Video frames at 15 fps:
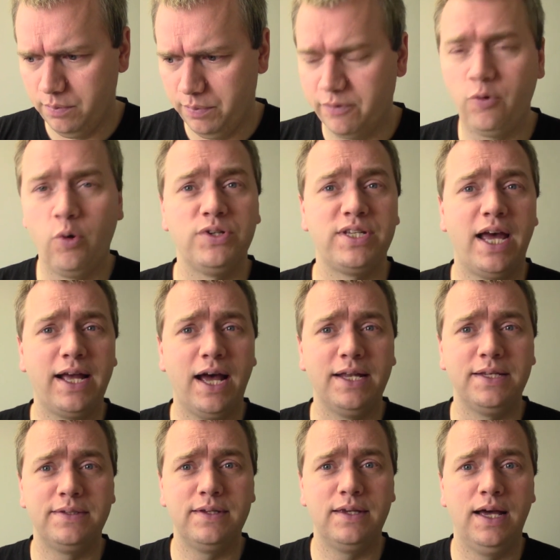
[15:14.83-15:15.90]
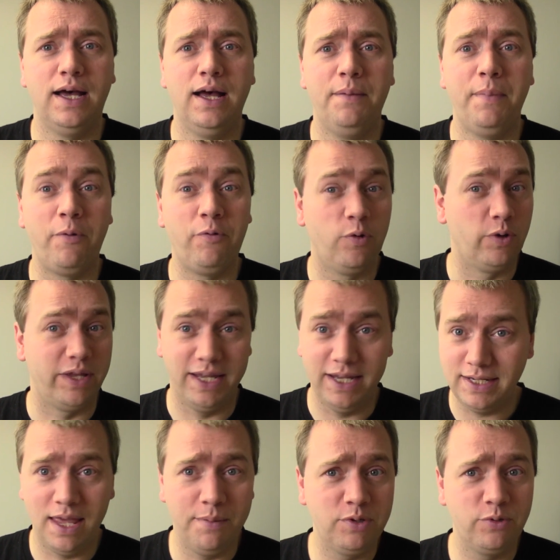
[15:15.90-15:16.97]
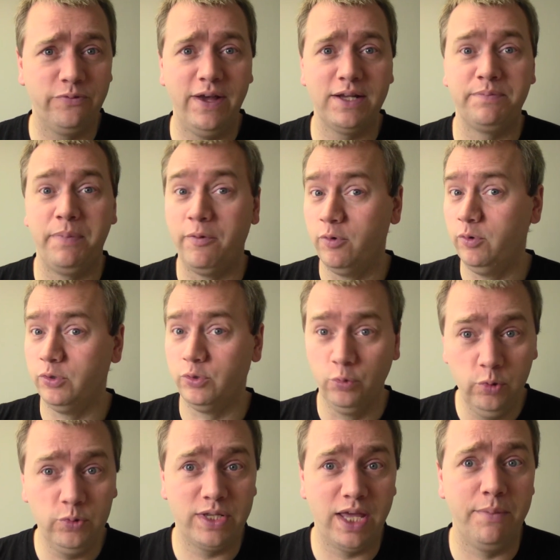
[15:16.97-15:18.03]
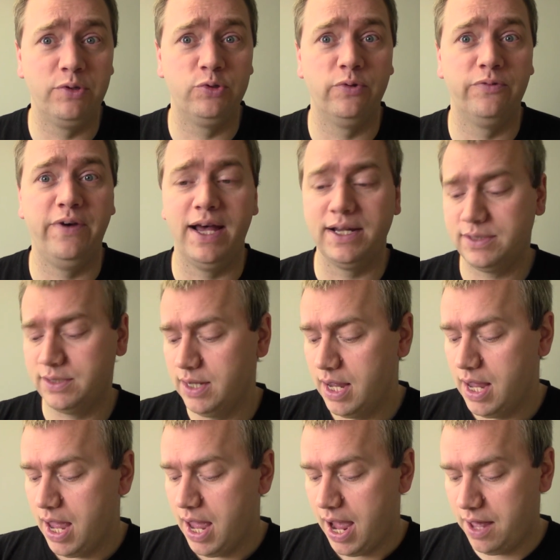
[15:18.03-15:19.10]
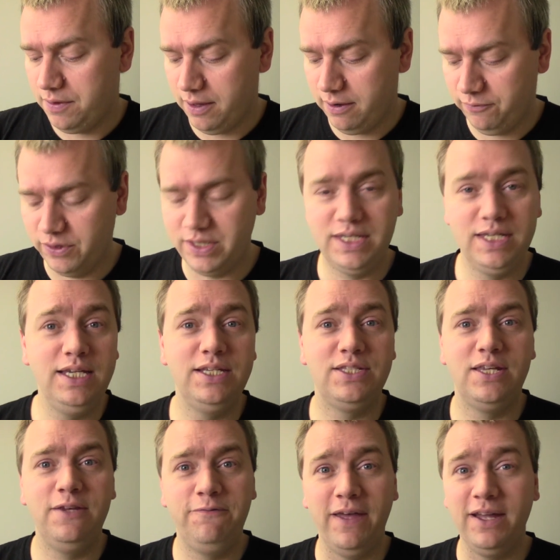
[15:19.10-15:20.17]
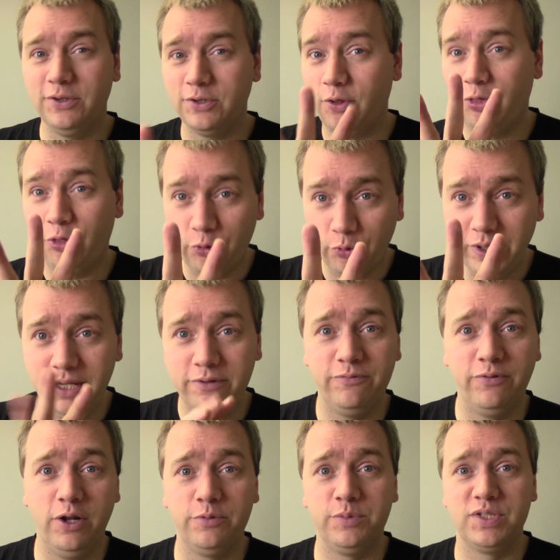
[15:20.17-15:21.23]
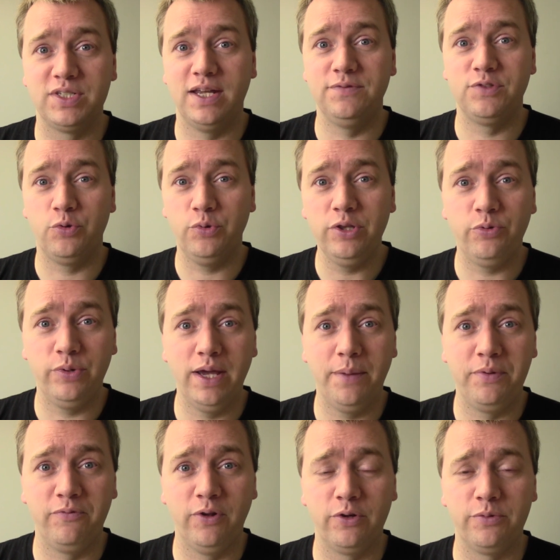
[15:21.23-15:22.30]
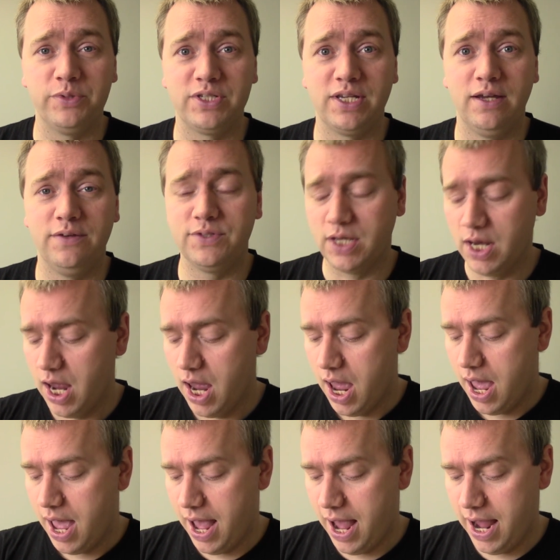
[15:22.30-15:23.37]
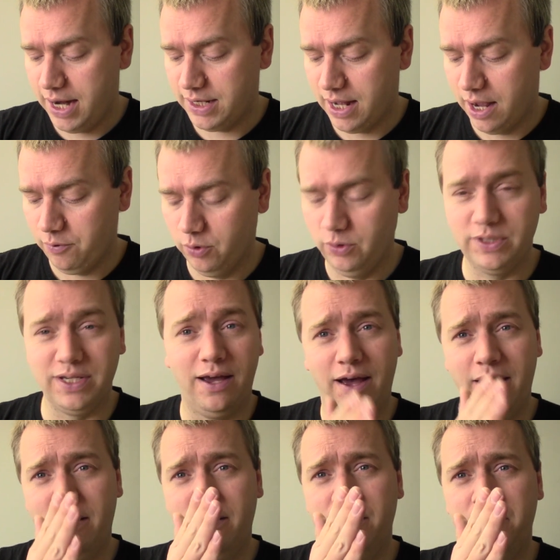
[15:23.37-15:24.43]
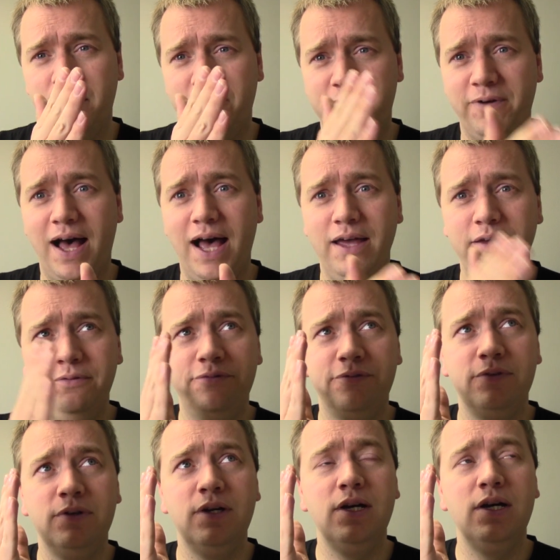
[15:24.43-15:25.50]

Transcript: but of course, I got my reroll to hit came into effect, my reroll to wound came into effect. And then for the Ds, he failed 3 invulnerable saves, 3-up invulnerable saves. And I rolled a 5,